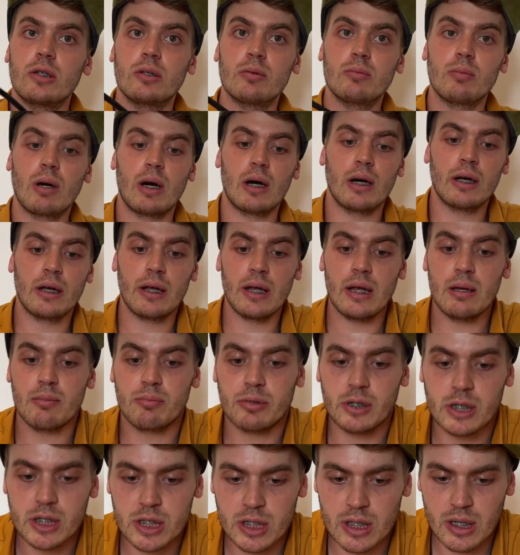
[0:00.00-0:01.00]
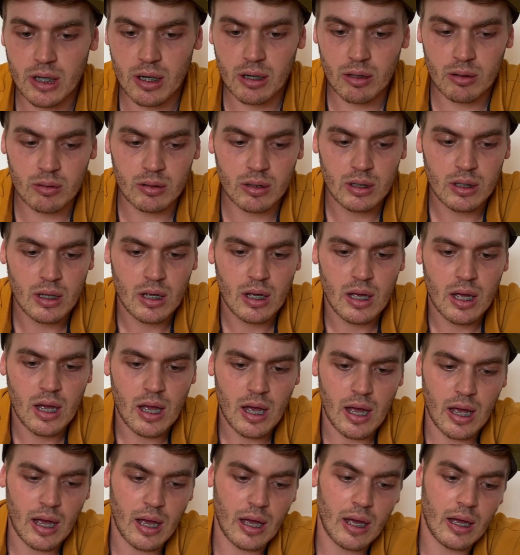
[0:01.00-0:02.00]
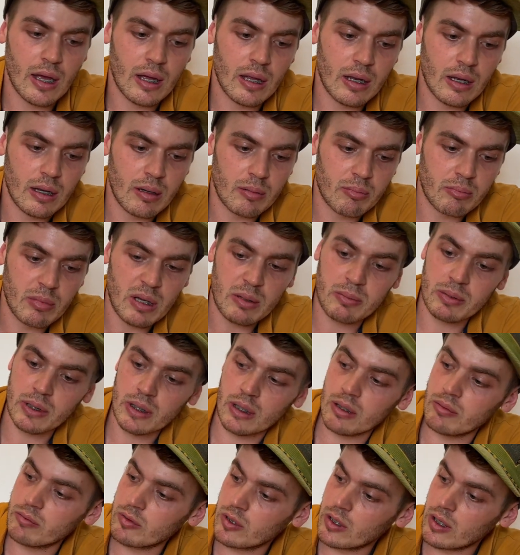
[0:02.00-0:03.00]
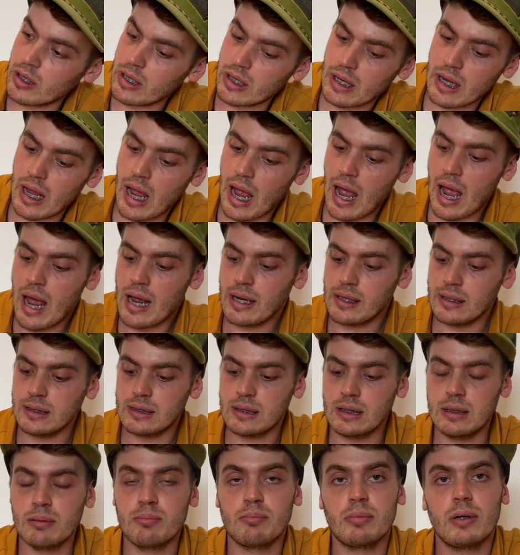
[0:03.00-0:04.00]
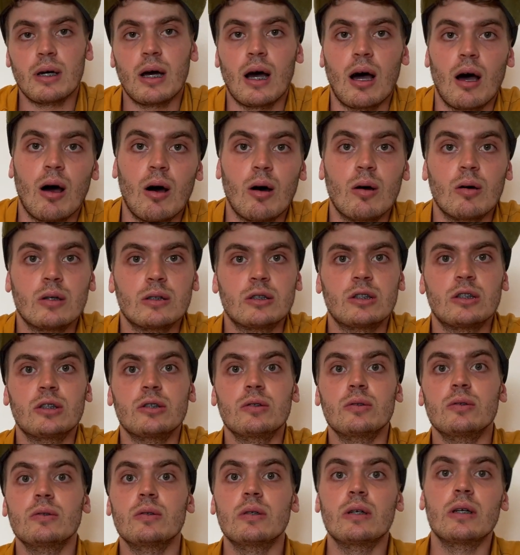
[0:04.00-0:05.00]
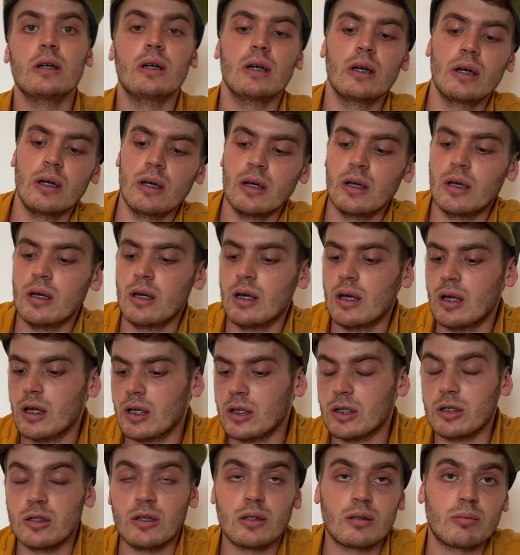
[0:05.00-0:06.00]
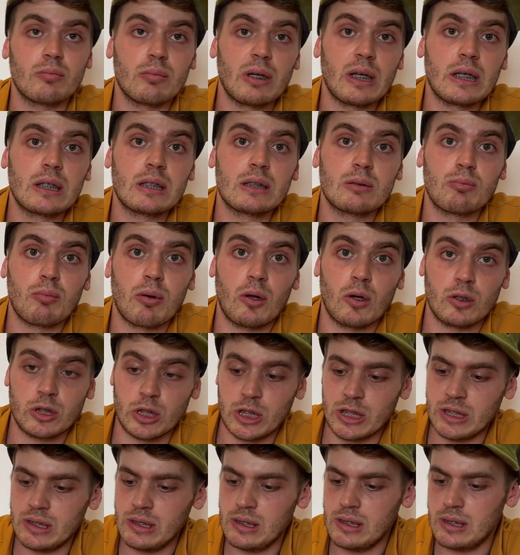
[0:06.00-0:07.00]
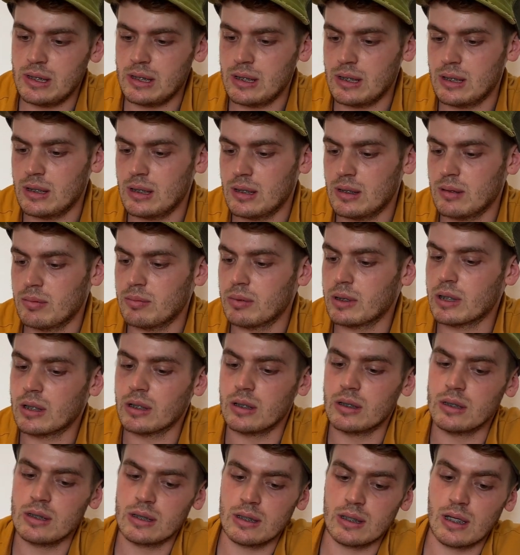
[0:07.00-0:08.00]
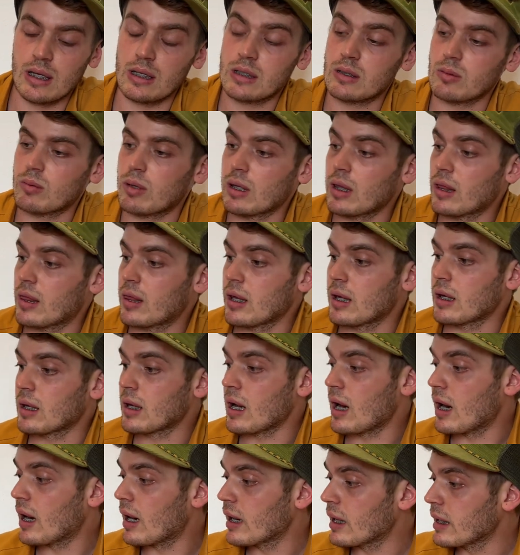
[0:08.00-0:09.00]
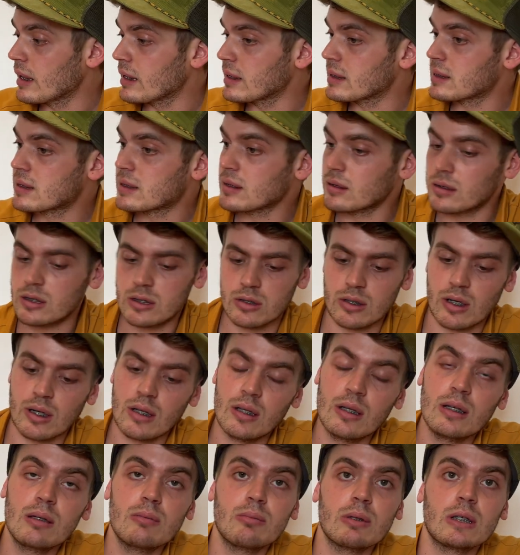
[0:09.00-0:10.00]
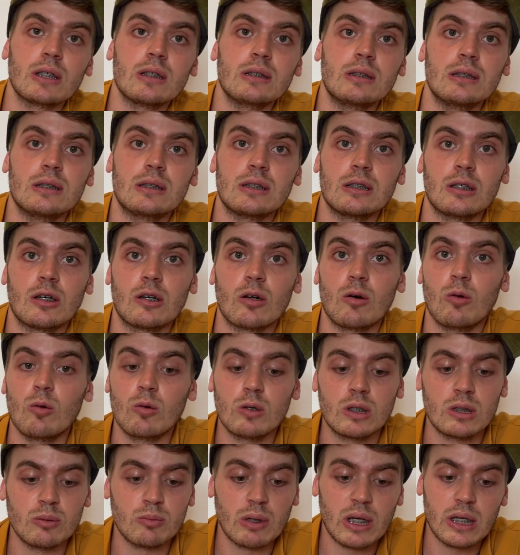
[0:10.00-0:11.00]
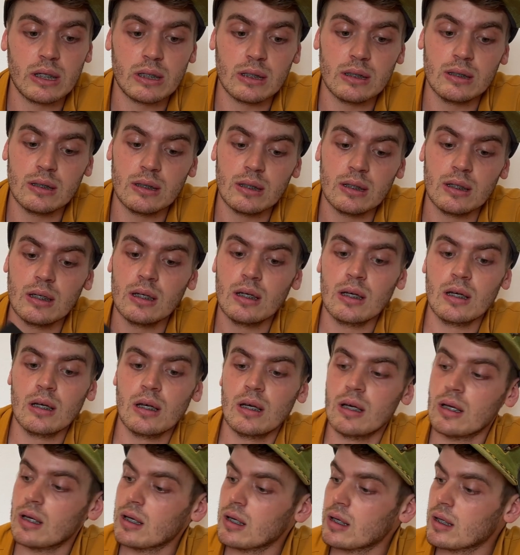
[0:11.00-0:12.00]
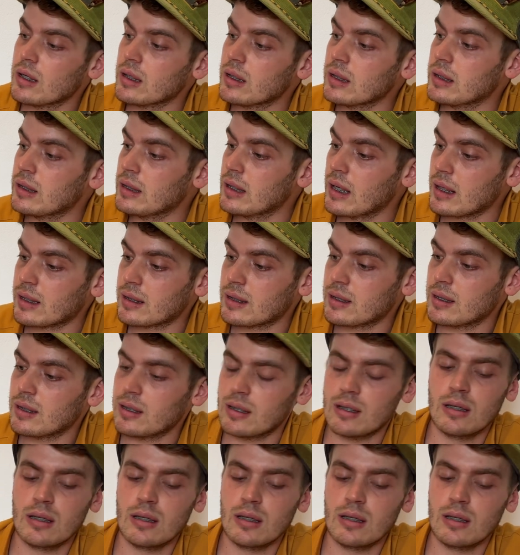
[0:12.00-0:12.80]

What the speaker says: you my airbrush now and maybe give you a handy tip how to not make splotches, because that's one thing I still struggle in because it's not automated yet.